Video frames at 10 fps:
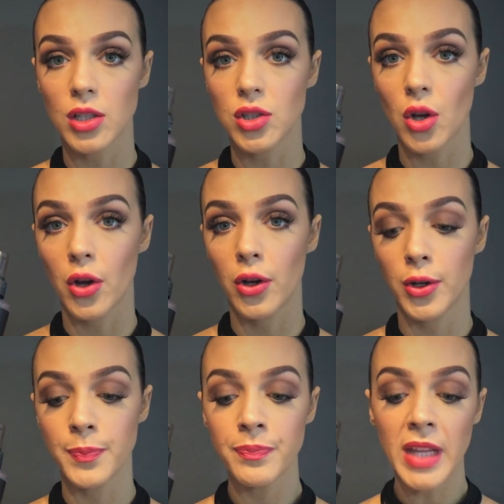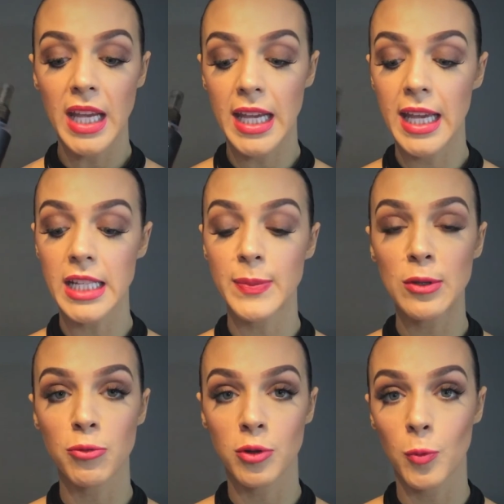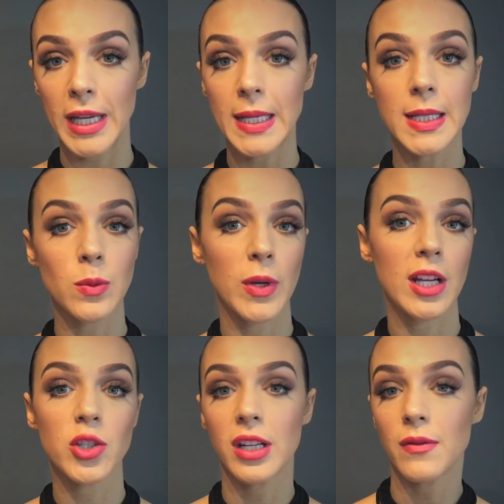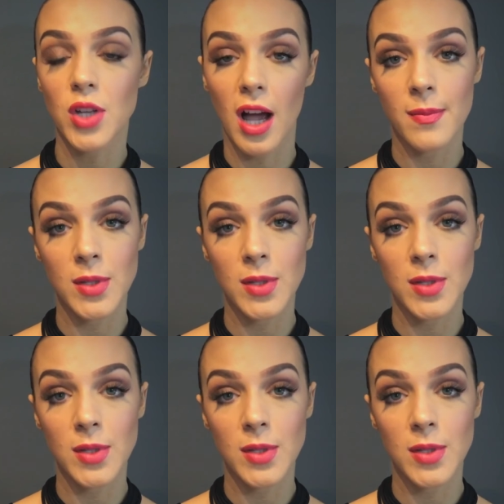So it gets me through the weeks when I don't have time